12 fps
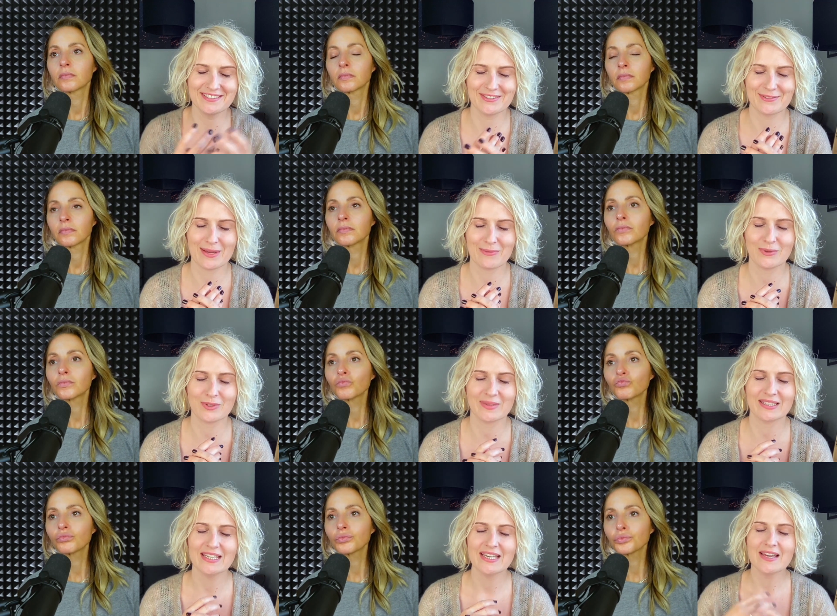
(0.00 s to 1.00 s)
Speaker 1: not the right word,
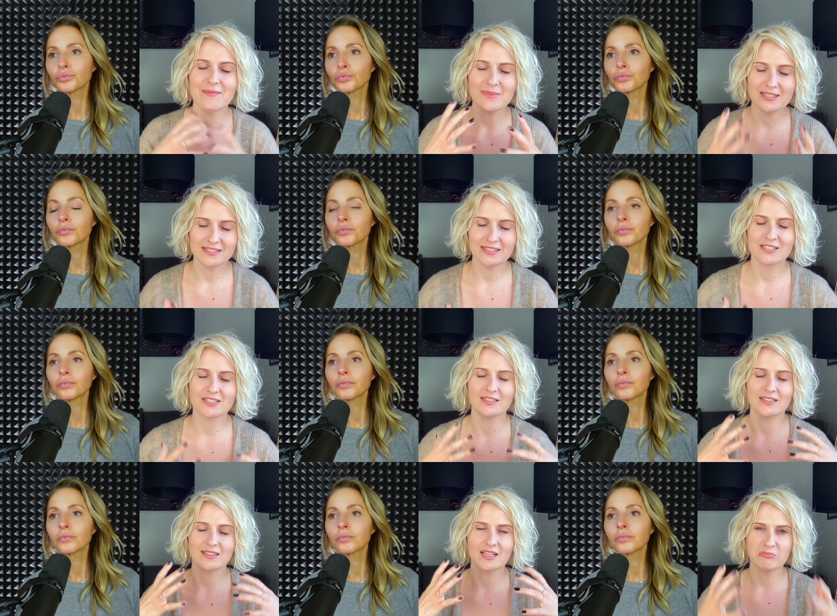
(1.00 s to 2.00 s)
but meditation
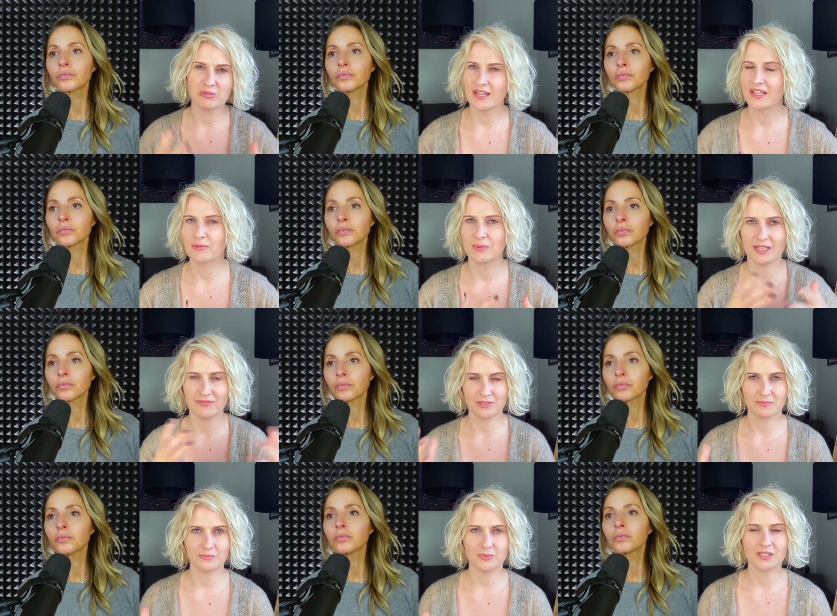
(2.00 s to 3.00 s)
and, and prayer,
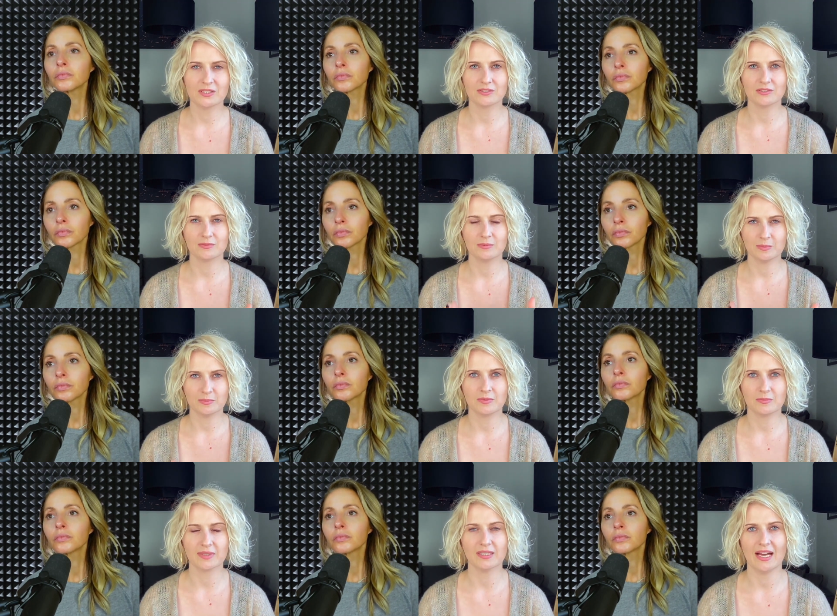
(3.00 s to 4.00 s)
whatever we do,
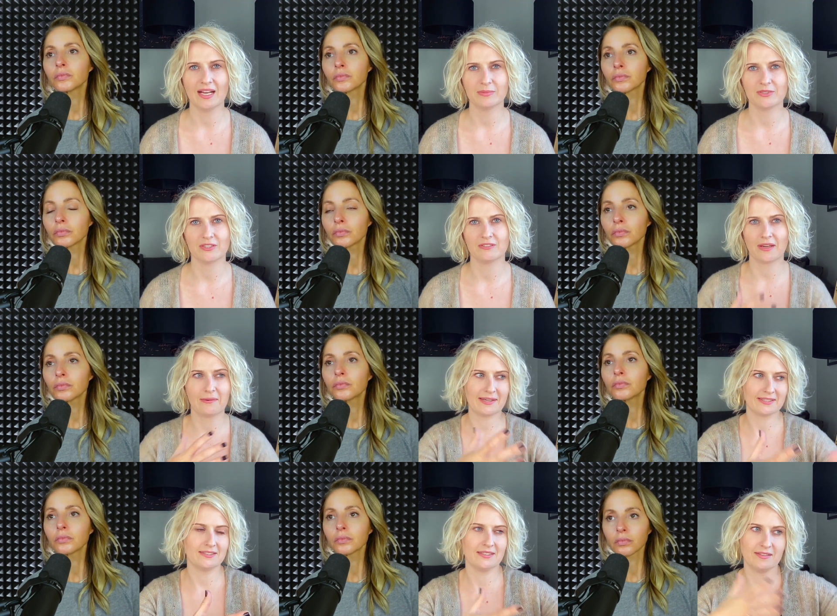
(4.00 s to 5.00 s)
will help. Just
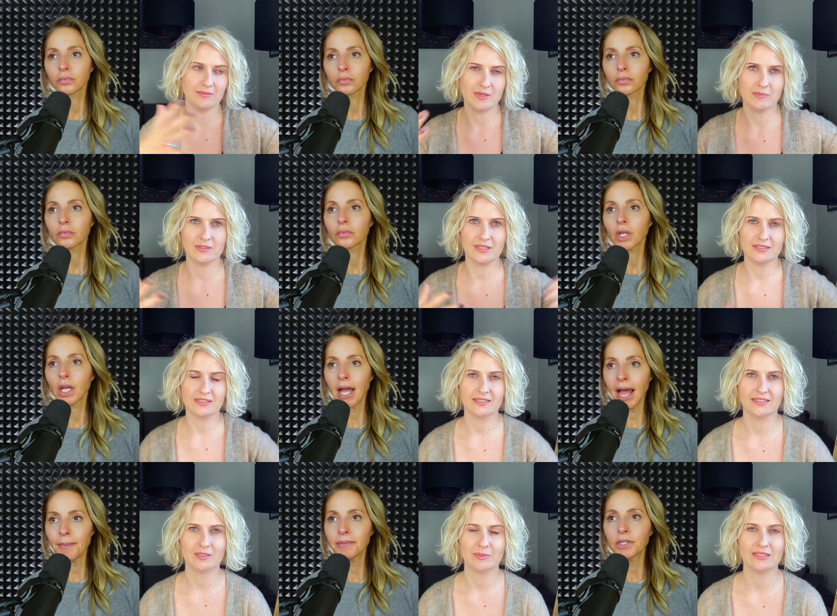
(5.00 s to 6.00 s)
direct it at the people that need
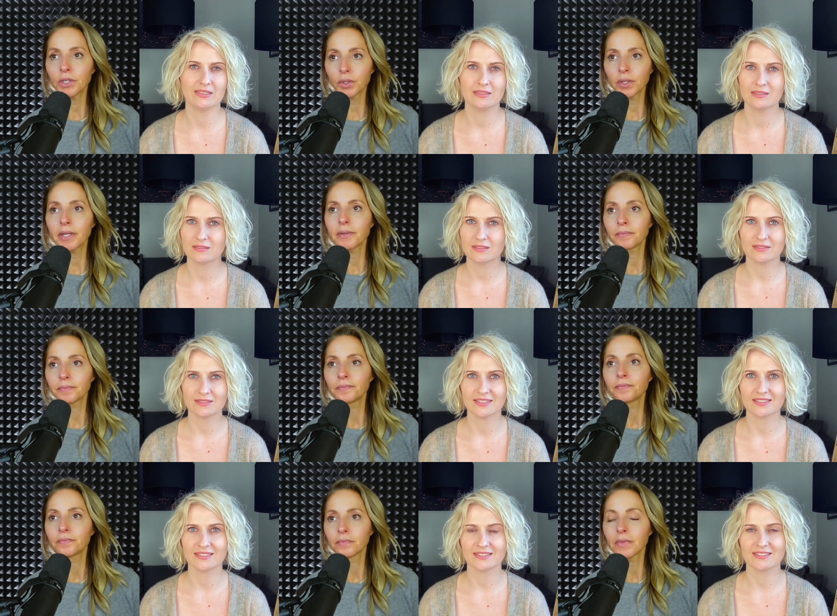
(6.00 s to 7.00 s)
help.
Speaker 2: Absolutely. Yeah.
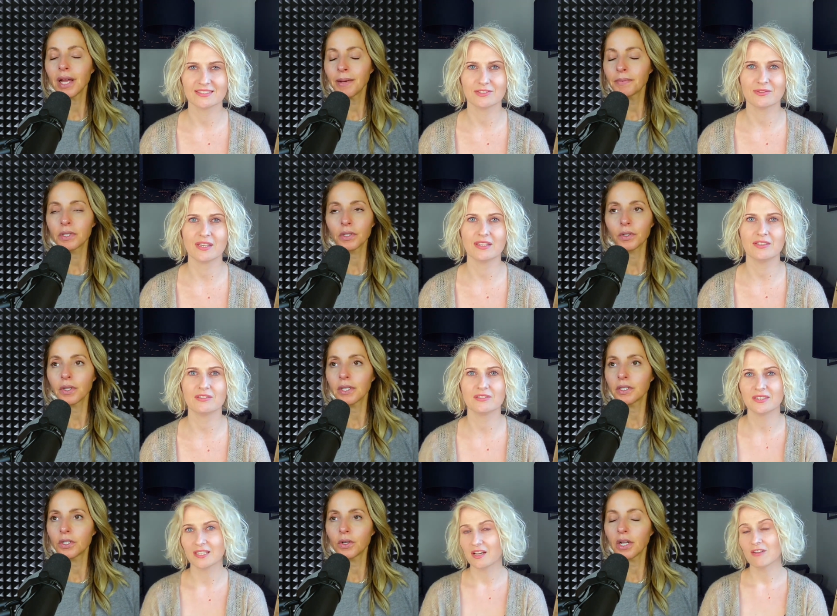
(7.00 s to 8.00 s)
So Absolutely.
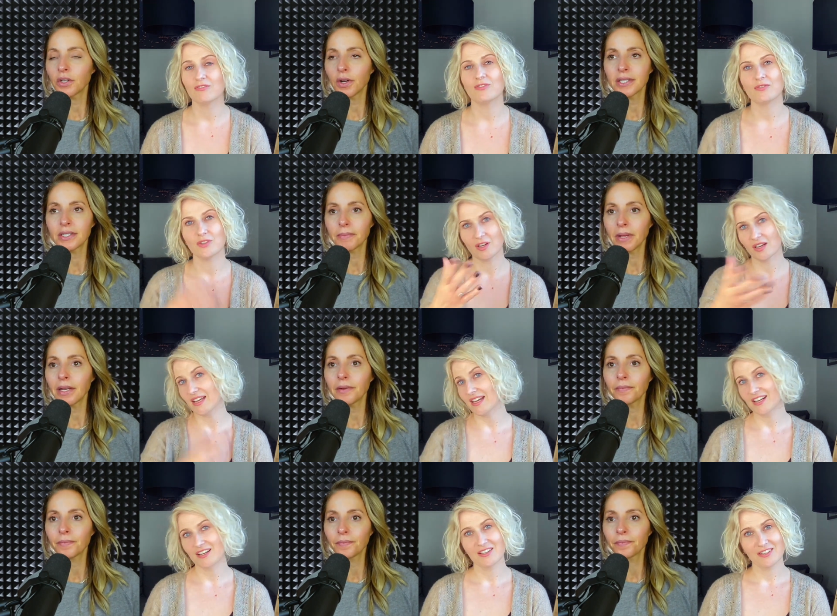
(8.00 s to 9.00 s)
Don't underestimate it.
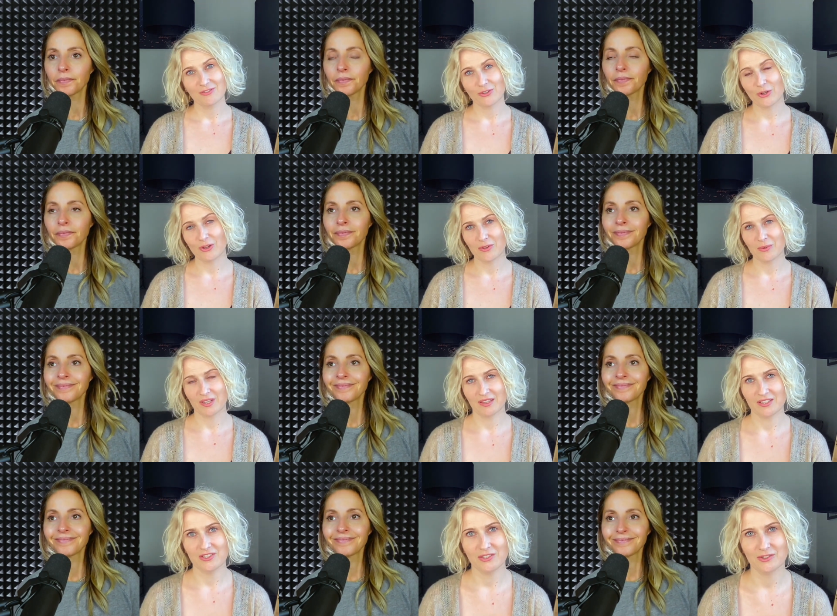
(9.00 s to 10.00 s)
Speaker 1: For all the work
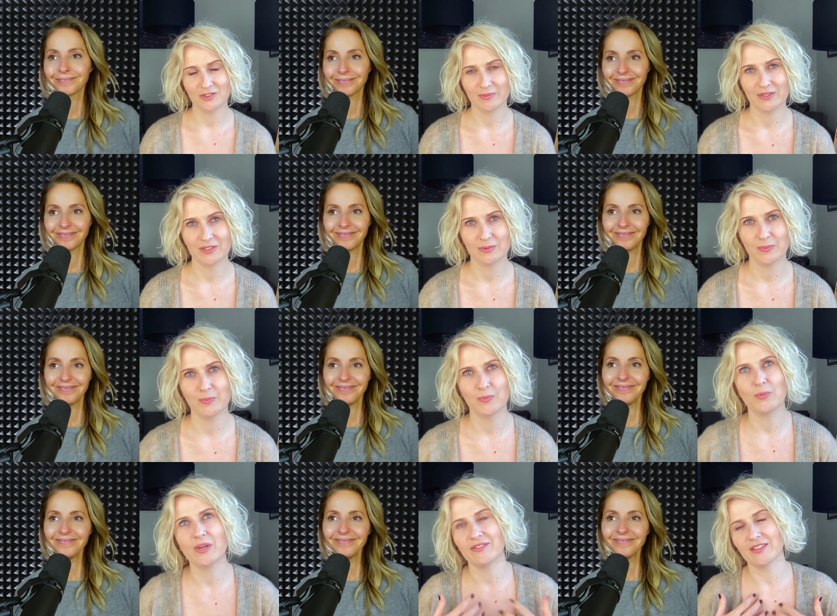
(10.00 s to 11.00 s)
that you do, because
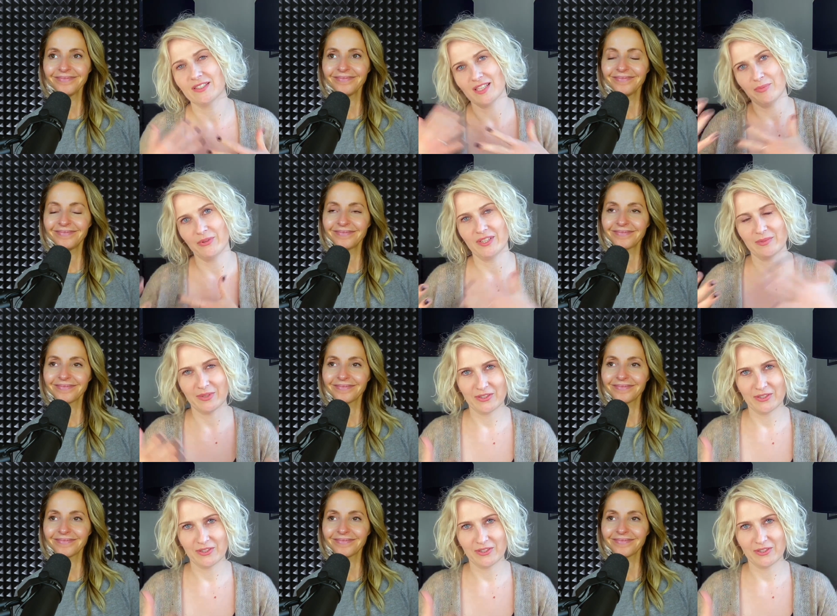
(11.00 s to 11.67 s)
we feel supported by